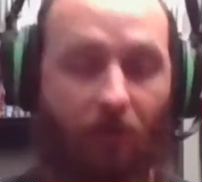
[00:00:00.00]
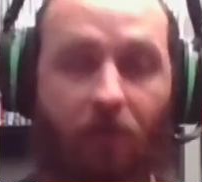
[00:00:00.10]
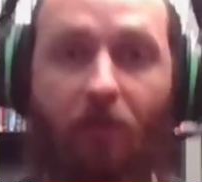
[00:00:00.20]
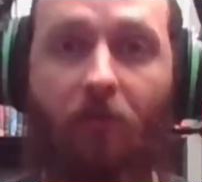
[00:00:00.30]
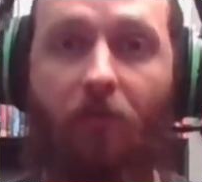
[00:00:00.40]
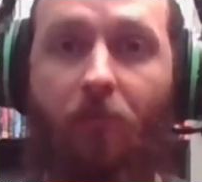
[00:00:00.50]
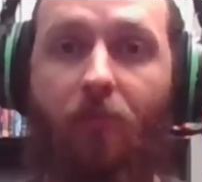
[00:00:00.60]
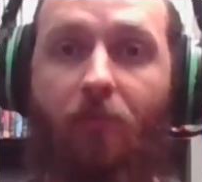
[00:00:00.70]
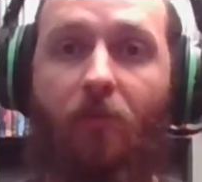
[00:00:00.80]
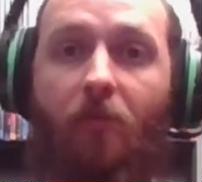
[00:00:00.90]
help a
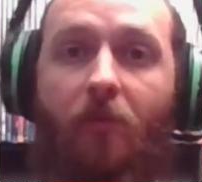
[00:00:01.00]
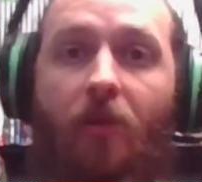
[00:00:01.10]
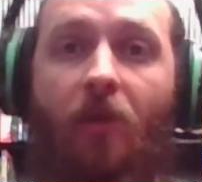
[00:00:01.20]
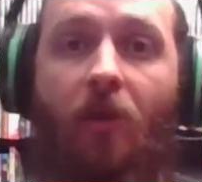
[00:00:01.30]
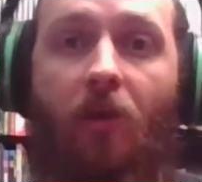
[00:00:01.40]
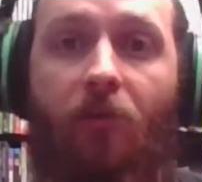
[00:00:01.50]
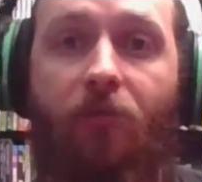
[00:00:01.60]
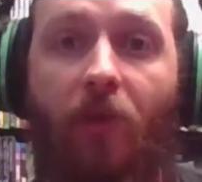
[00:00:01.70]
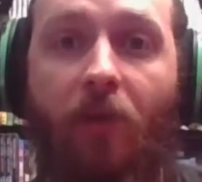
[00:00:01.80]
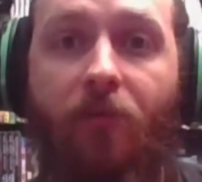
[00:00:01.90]
little bit.
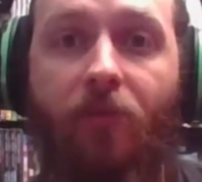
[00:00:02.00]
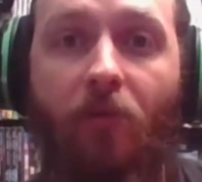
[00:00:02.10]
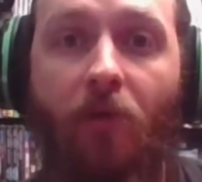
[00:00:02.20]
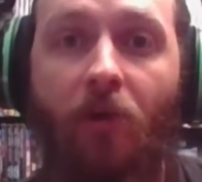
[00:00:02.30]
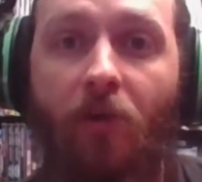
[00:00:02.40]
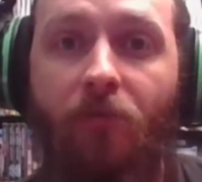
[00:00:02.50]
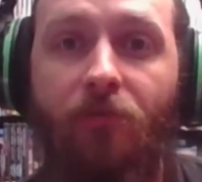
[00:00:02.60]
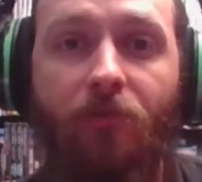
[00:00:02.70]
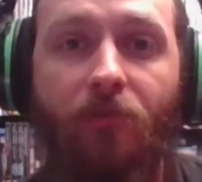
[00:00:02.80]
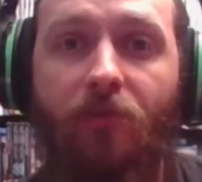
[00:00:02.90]
So
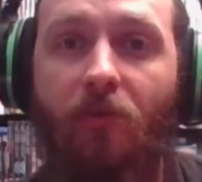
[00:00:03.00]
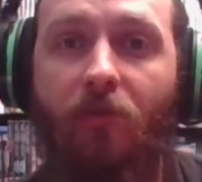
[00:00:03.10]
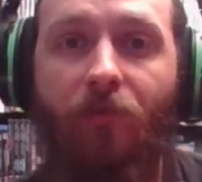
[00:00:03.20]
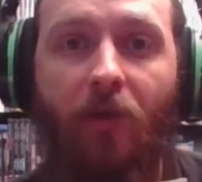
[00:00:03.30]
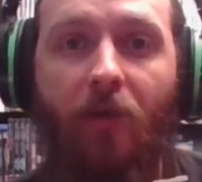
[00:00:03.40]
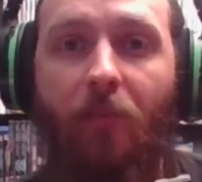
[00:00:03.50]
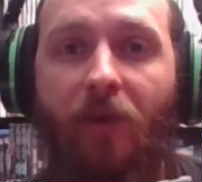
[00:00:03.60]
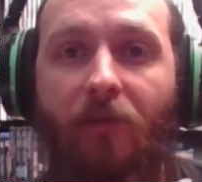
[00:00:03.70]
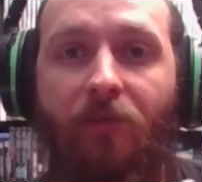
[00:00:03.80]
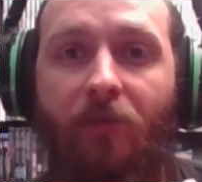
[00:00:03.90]
just a very
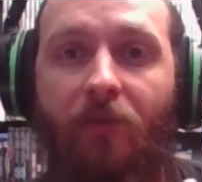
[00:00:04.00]
basic